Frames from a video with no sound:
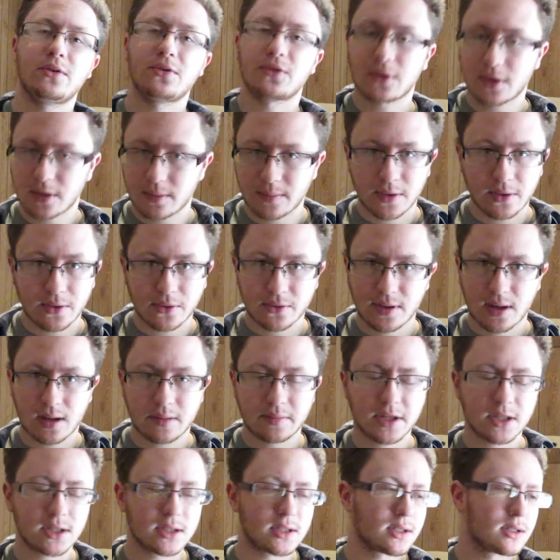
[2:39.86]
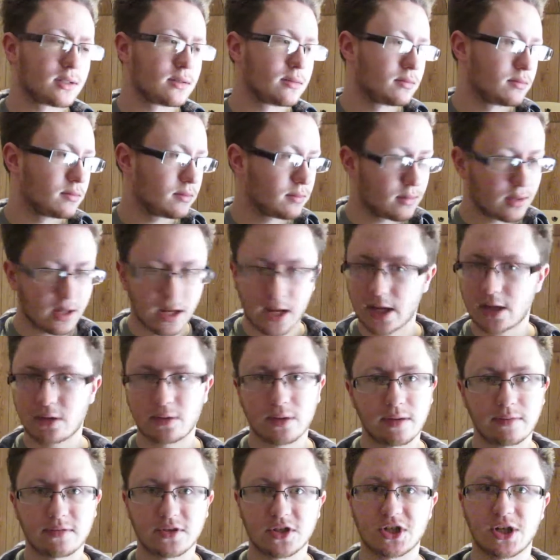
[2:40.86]
those are gonna be those comments. I
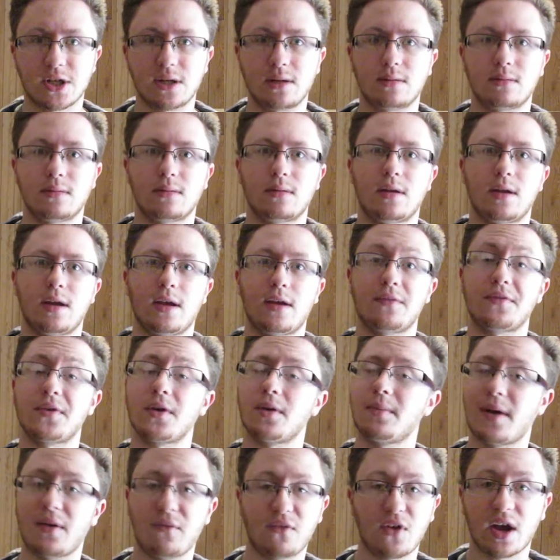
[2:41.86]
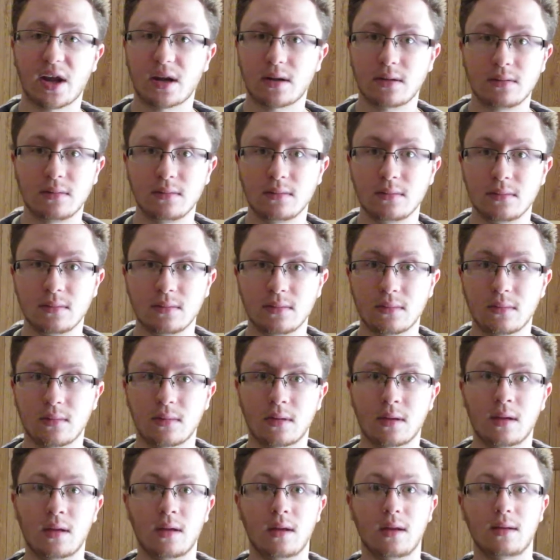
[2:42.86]
don't give a shit. If you're my friend,
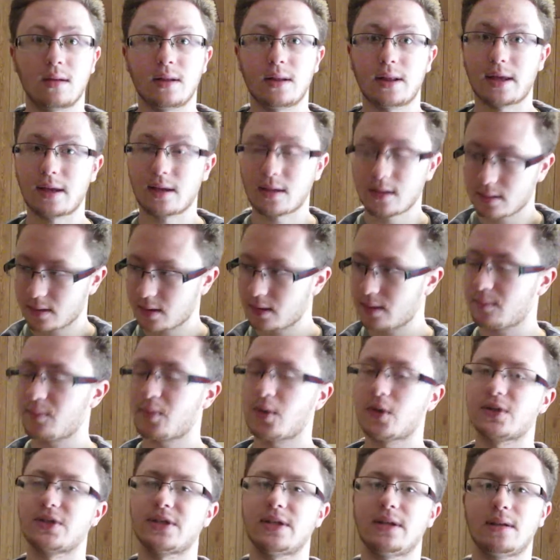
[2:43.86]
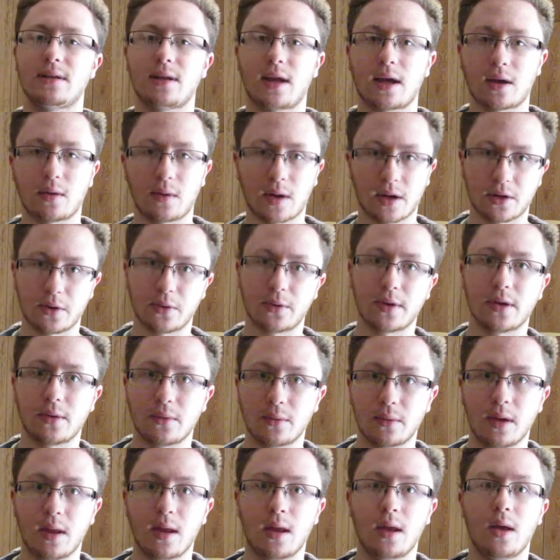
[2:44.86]
in person, I know
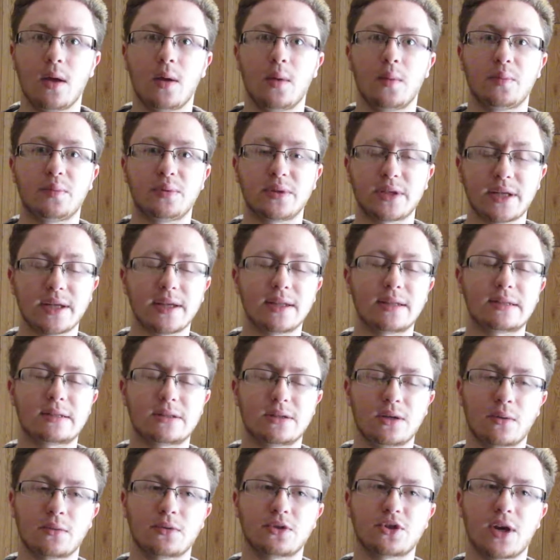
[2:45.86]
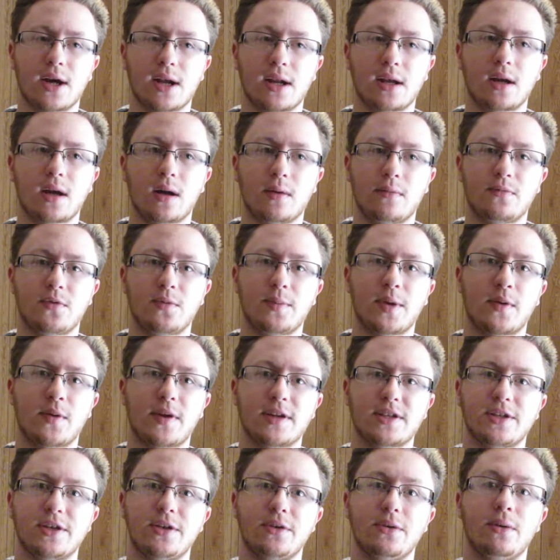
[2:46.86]
you, please don't try to come for my
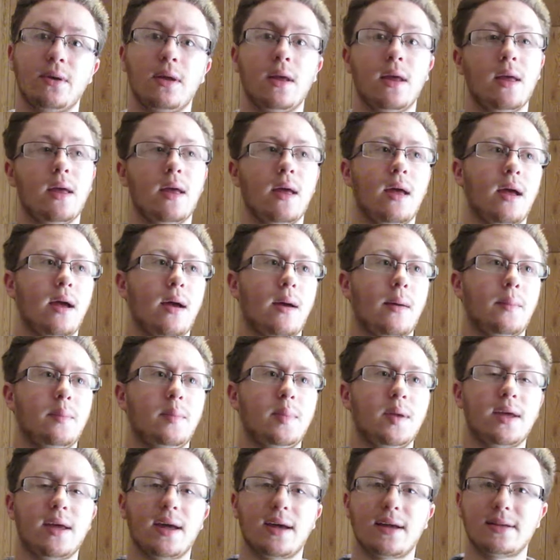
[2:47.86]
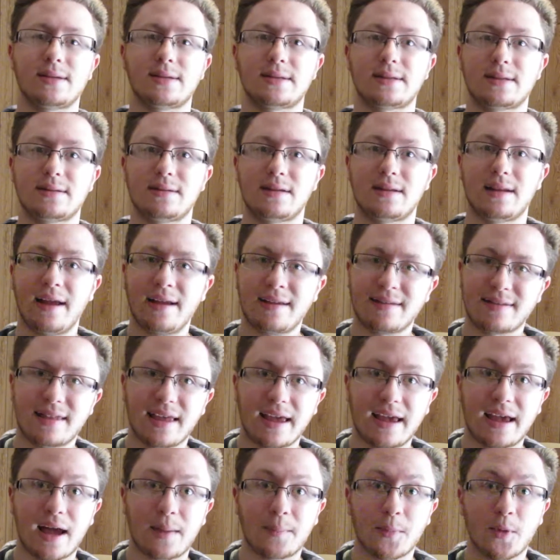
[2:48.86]
rescue, because the next
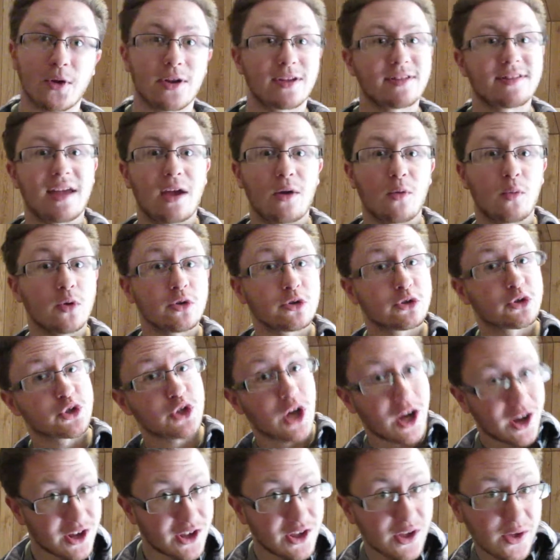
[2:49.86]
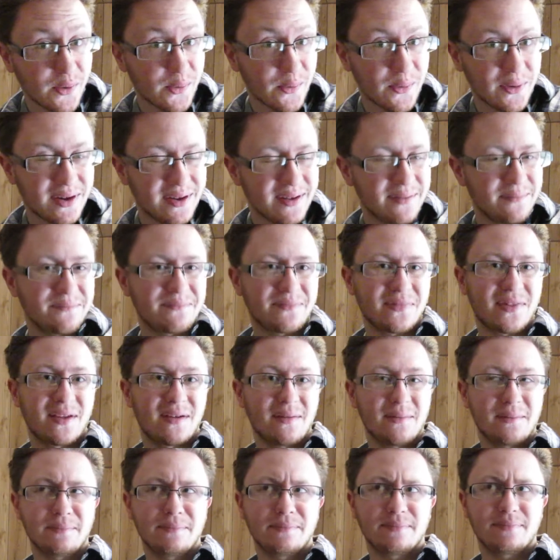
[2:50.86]
thing I'm gonna say will shock you.
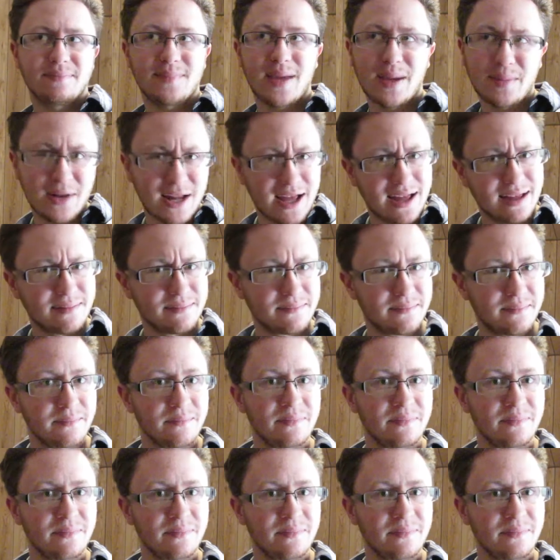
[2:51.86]
Maybe not.